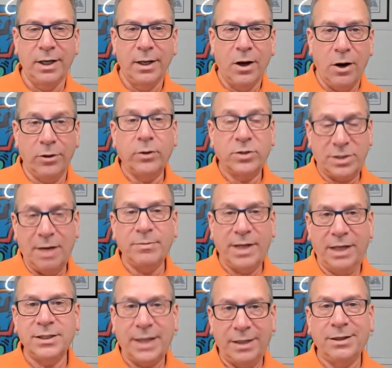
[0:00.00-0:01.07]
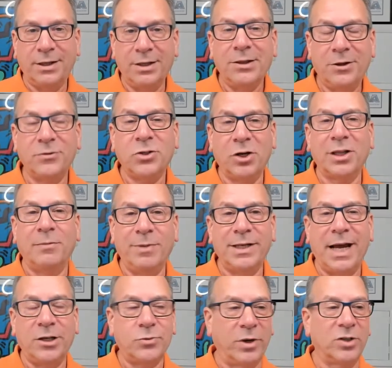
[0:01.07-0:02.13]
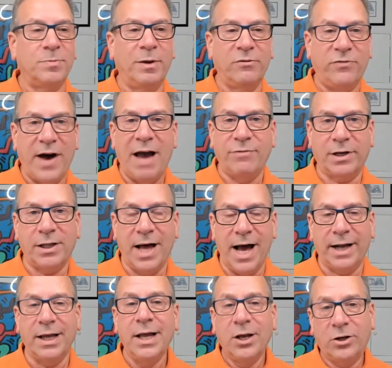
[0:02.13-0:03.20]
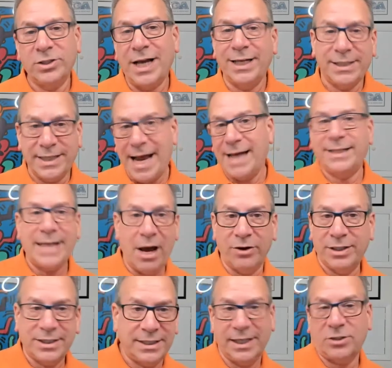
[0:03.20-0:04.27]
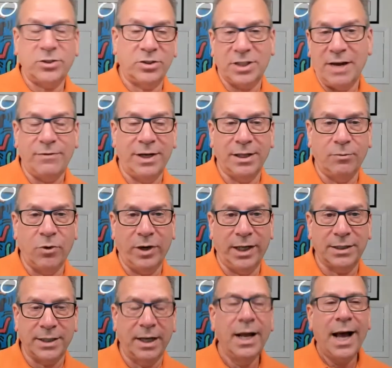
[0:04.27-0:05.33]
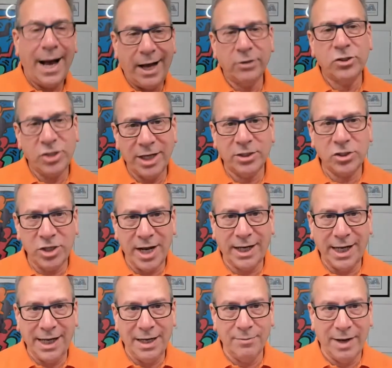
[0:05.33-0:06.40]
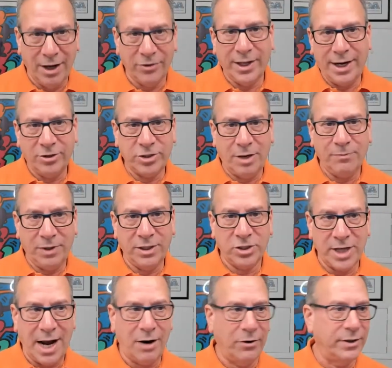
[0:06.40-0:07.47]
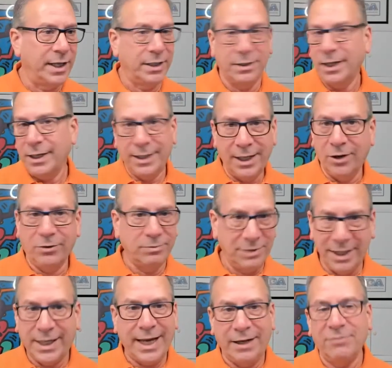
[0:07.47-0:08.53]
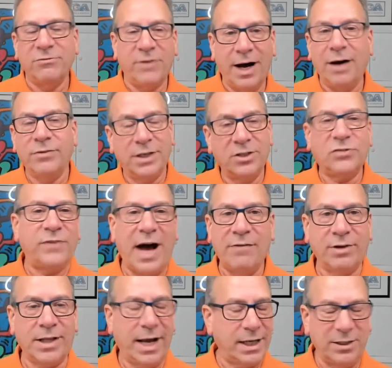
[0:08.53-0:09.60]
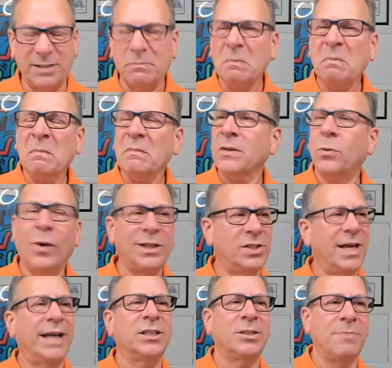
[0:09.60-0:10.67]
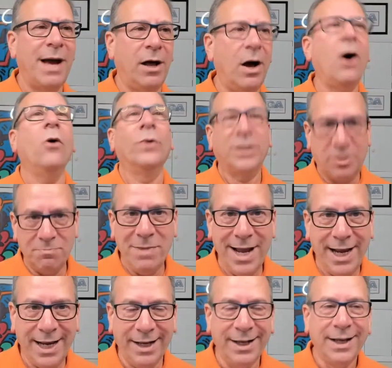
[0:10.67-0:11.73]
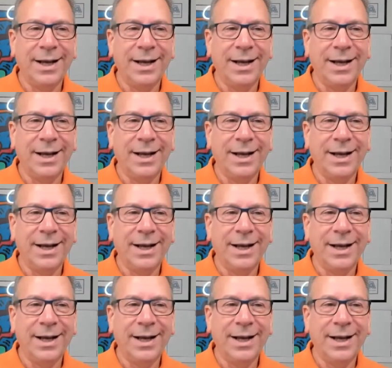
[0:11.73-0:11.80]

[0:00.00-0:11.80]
Although some days, there's certainly been days where it's been 5 o'clock because I sat down at 6 or 7 in the morning and said, I'll just check email, then I'll jump in the shower. And then, you get involved and it's 5 o'clock. What's that smell? Oh, it's me.